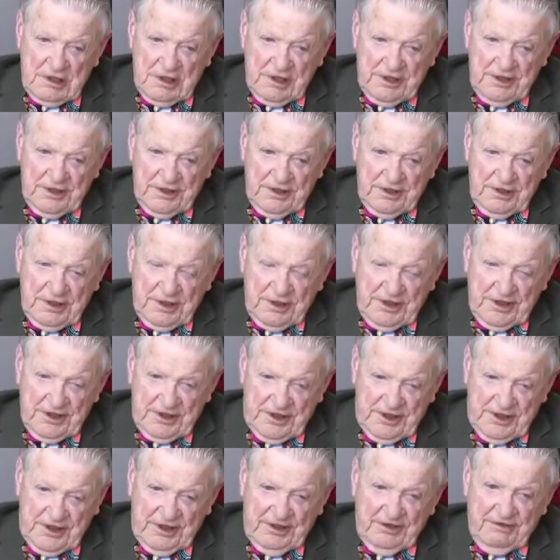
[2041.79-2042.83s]
I, I
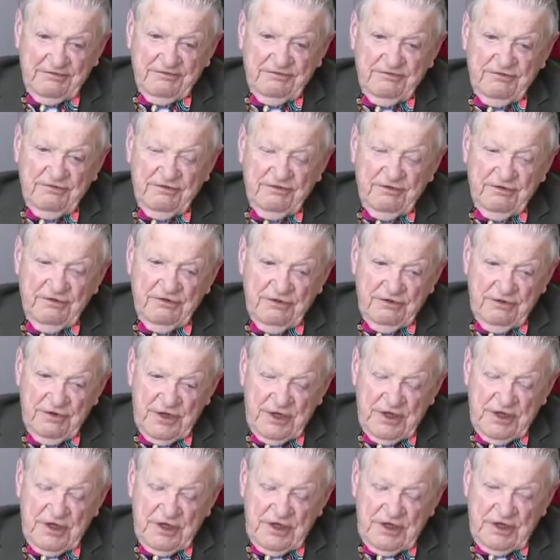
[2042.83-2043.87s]
have
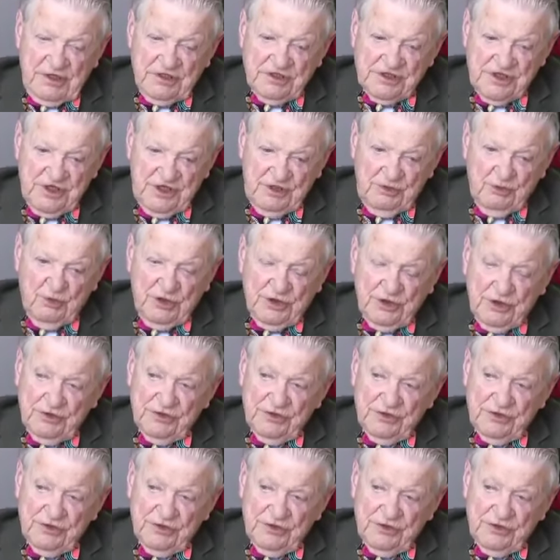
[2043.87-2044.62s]
seen one